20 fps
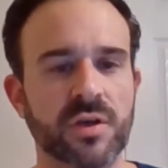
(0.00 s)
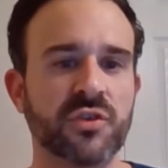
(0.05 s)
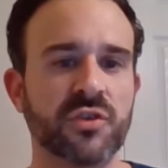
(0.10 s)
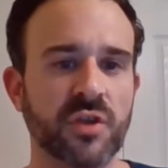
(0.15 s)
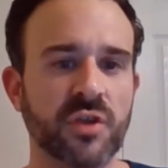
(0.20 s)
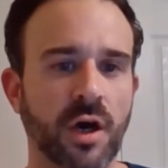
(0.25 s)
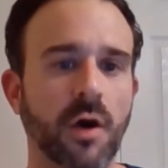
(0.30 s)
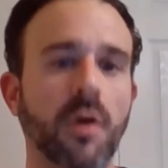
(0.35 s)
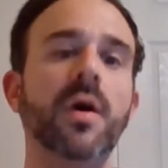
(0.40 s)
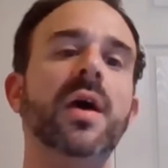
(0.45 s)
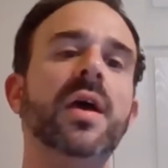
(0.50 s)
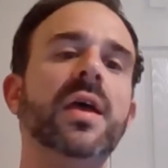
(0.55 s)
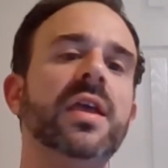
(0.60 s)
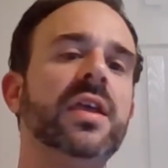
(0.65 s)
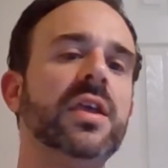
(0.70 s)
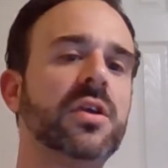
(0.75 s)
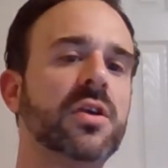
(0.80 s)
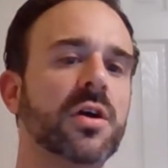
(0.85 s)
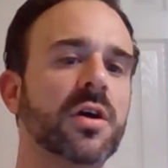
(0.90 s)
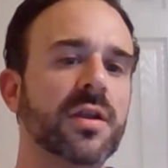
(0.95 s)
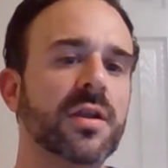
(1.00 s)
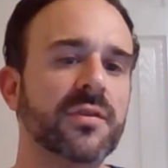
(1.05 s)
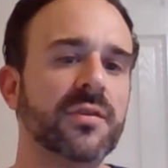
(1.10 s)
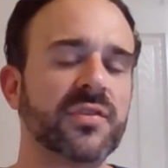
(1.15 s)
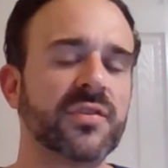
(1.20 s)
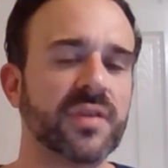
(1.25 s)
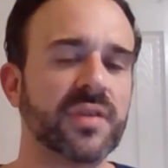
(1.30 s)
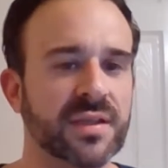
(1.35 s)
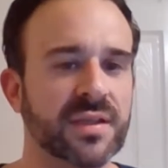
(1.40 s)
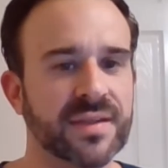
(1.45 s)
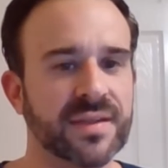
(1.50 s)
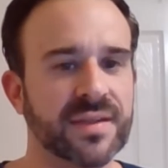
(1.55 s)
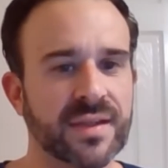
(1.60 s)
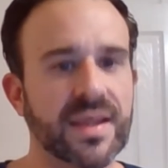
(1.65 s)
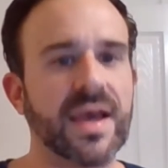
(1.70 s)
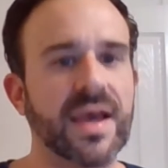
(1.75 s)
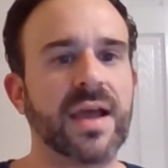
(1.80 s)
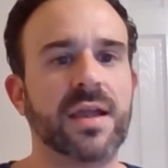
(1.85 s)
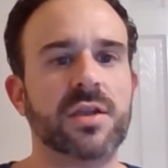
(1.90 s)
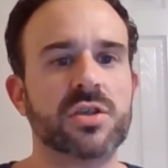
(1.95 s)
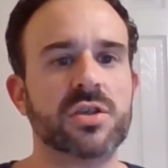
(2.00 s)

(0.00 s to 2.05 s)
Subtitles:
so he could have slid into that